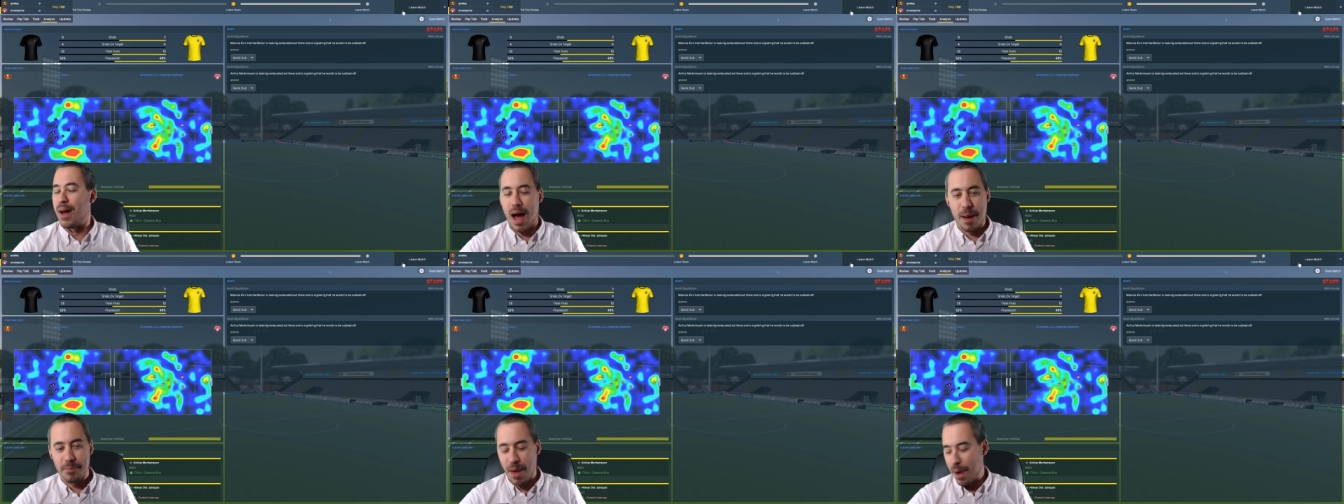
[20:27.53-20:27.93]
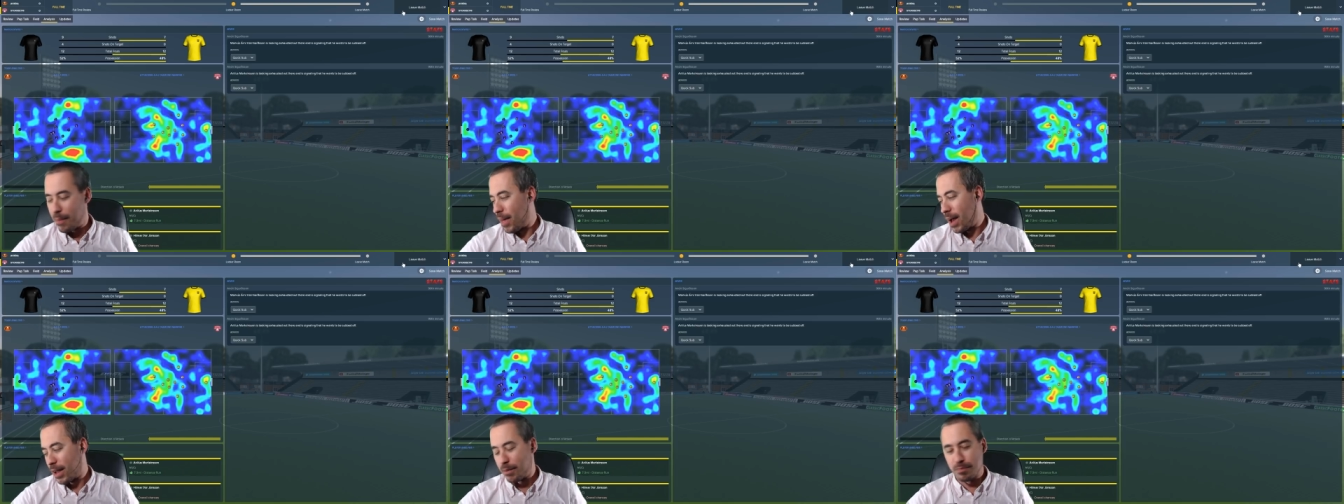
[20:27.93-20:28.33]
I'm I'm
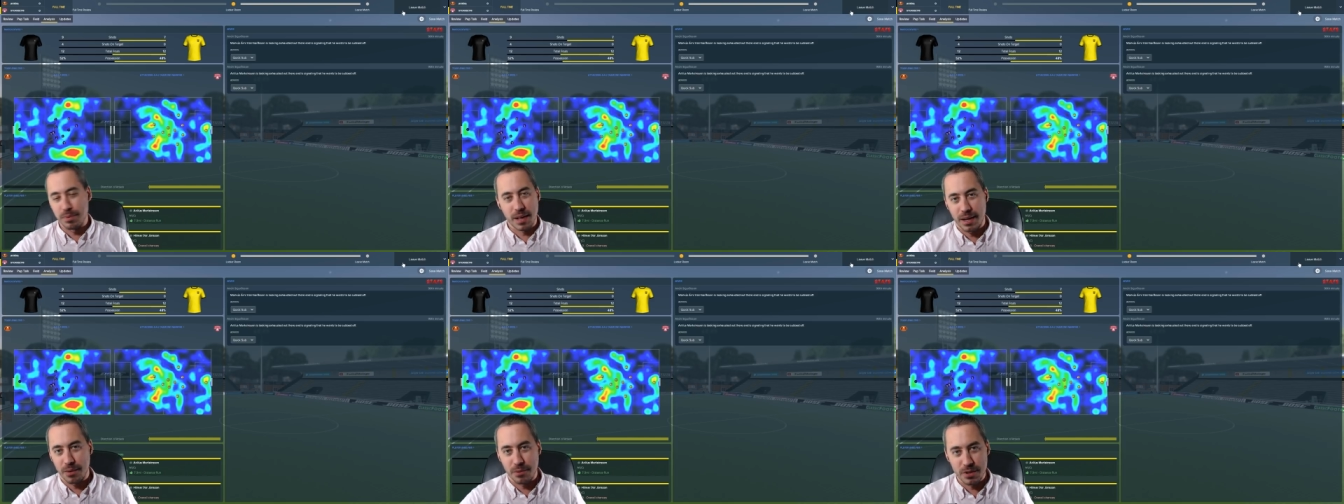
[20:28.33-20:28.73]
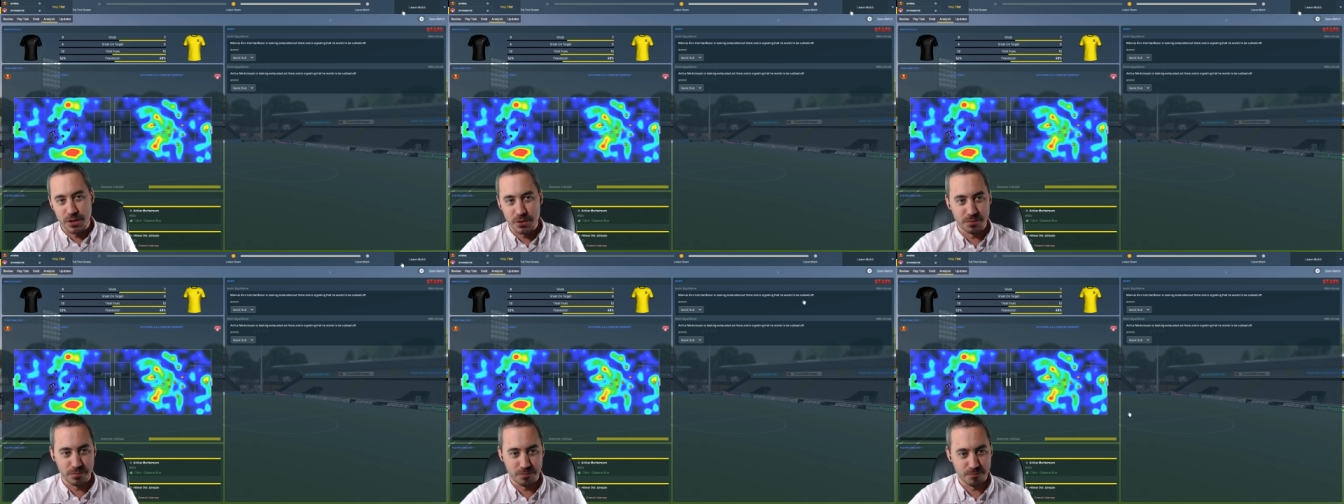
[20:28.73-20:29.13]
not complaining. We
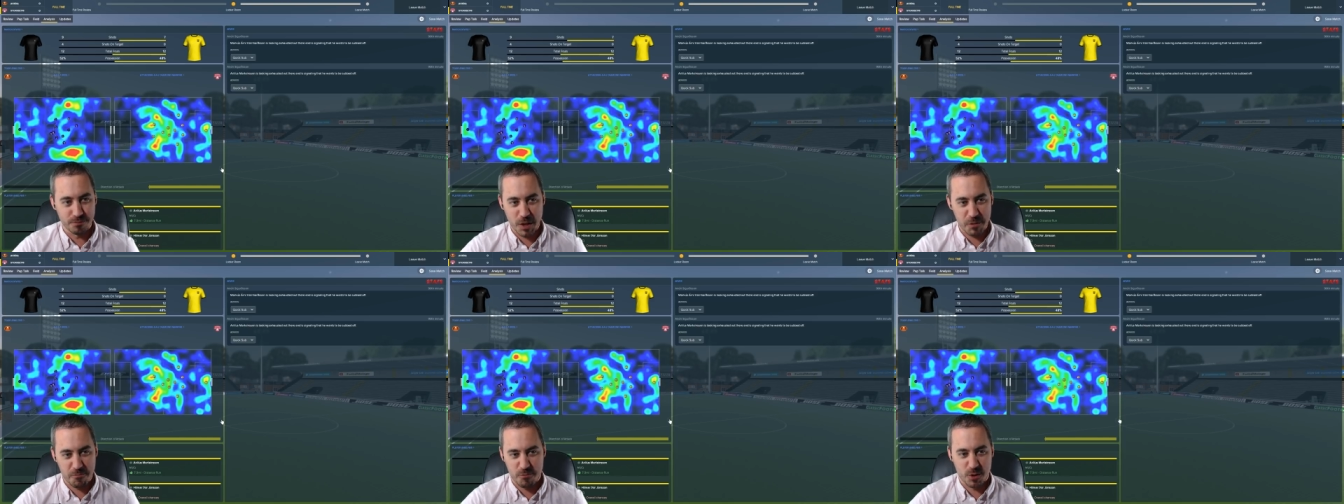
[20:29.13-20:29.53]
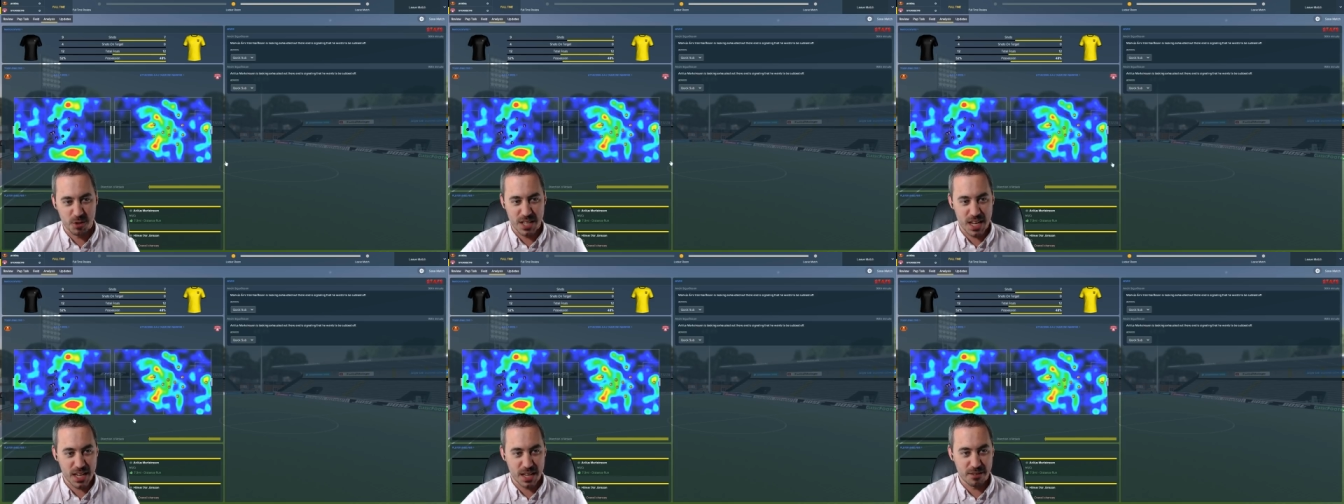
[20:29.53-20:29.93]
should we'll
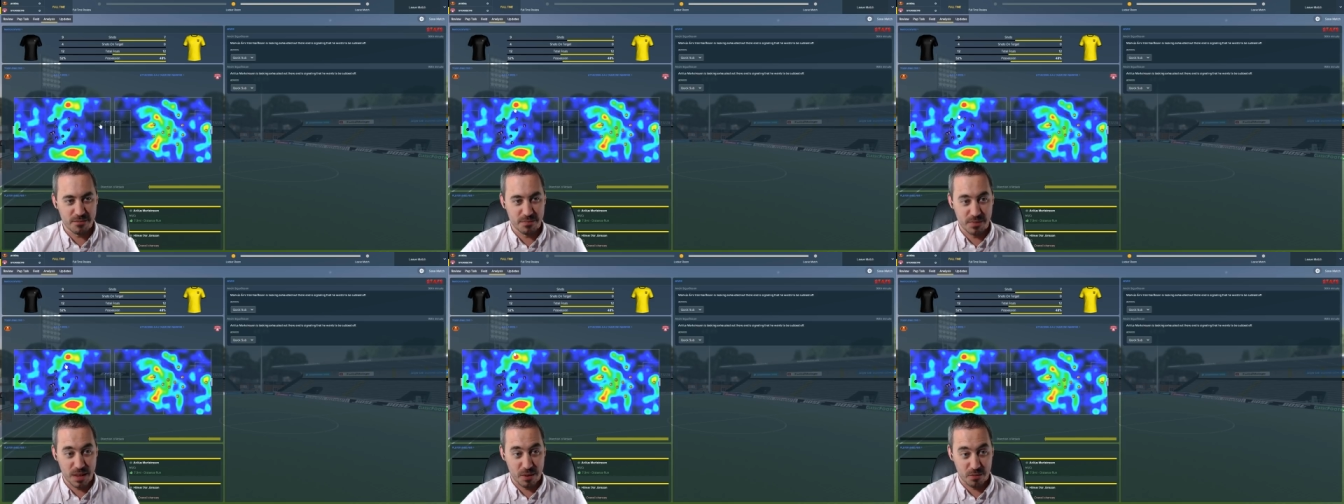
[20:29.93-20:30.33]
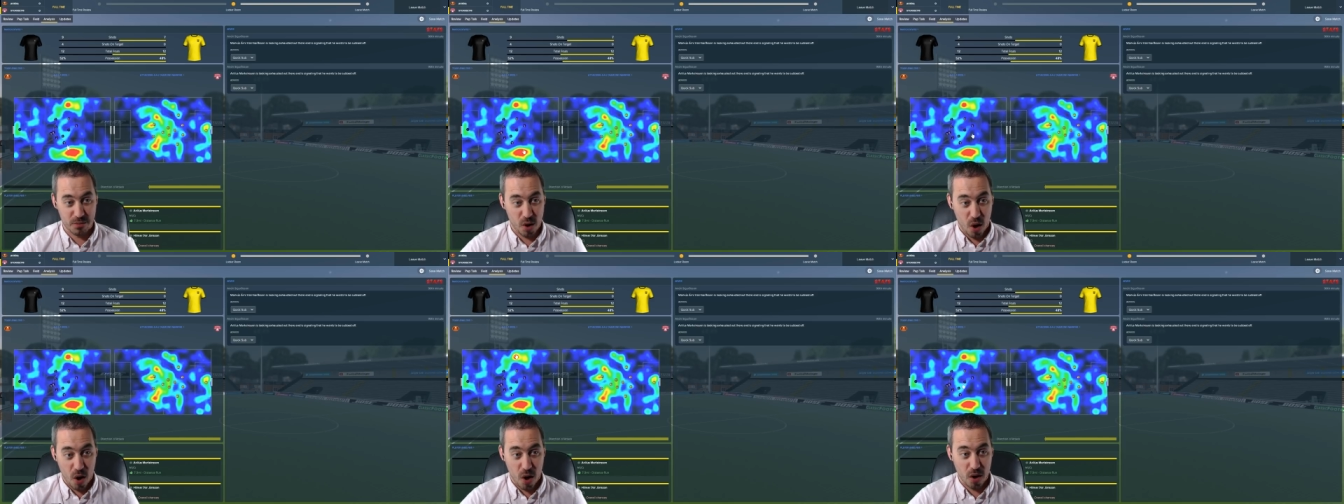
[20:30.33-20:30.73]
take it. They're
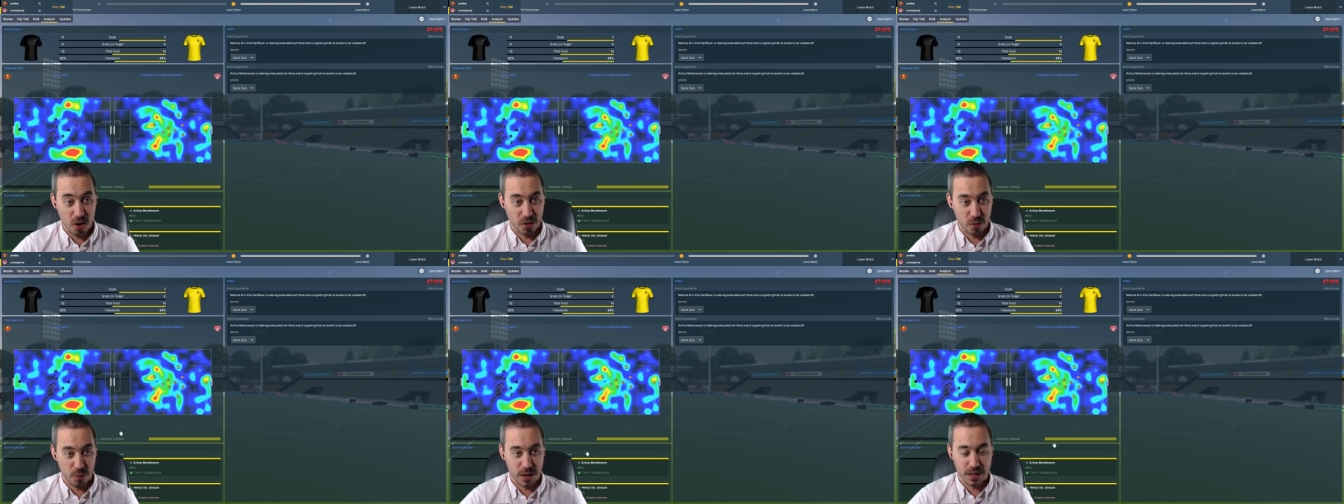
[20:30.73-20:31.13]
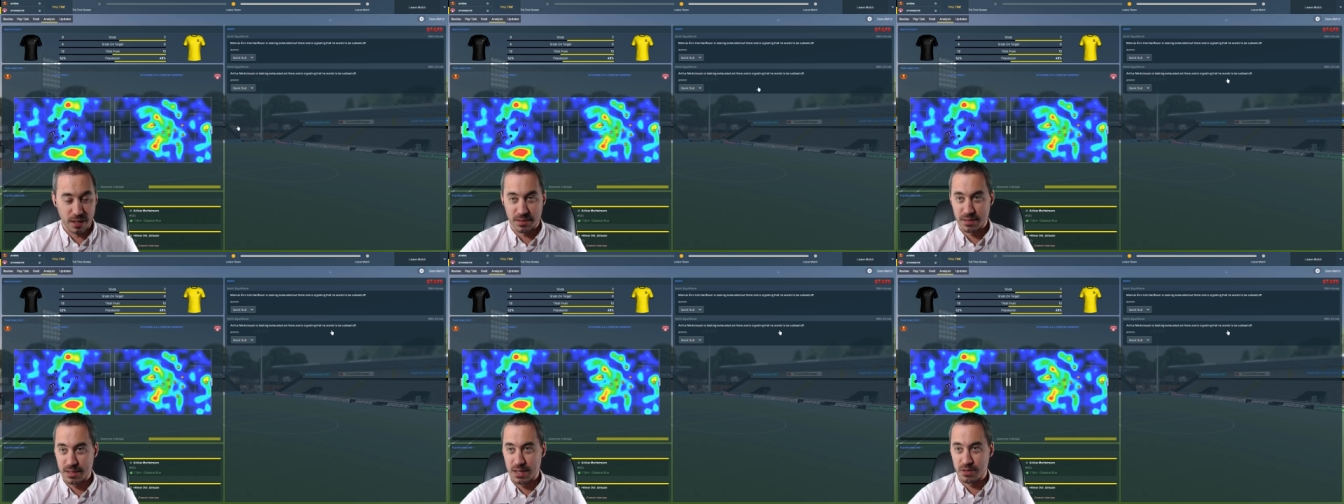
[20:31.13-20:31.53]
all on the
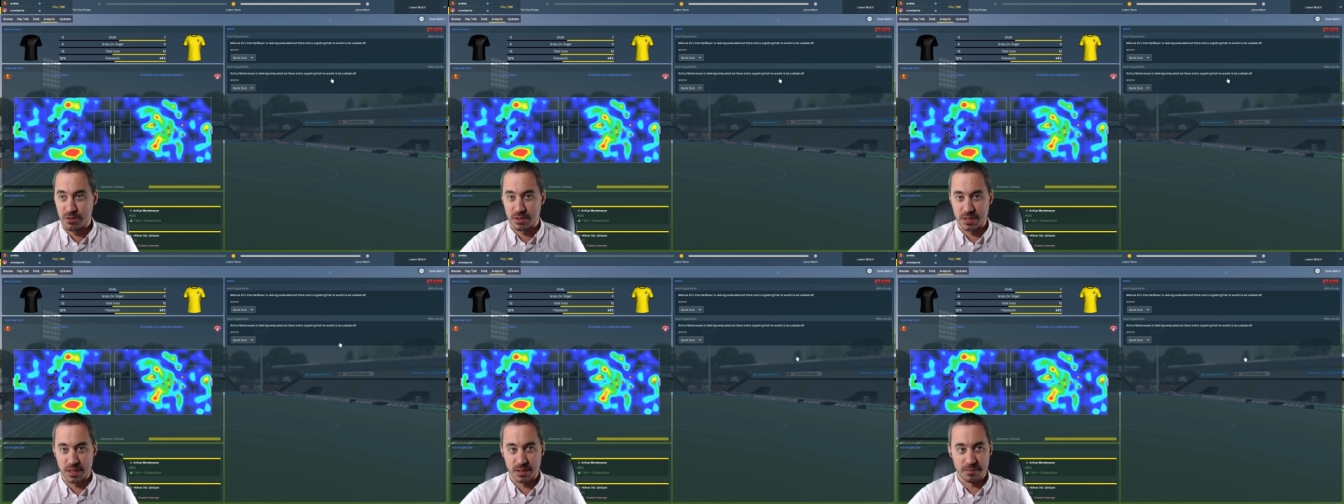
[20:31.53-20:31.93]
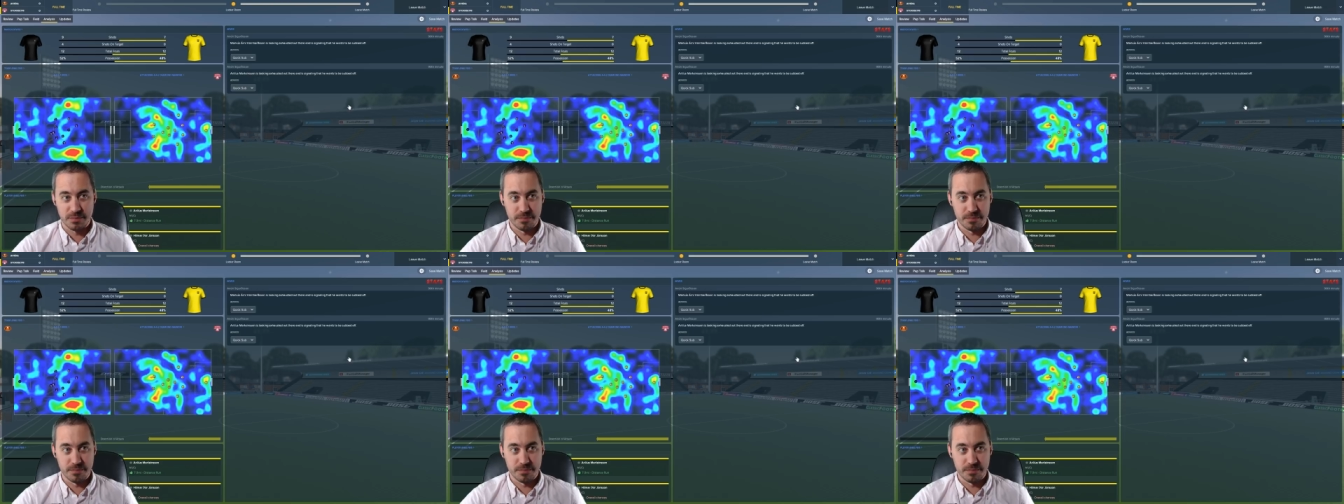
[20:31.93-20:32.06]
wings. Interesting.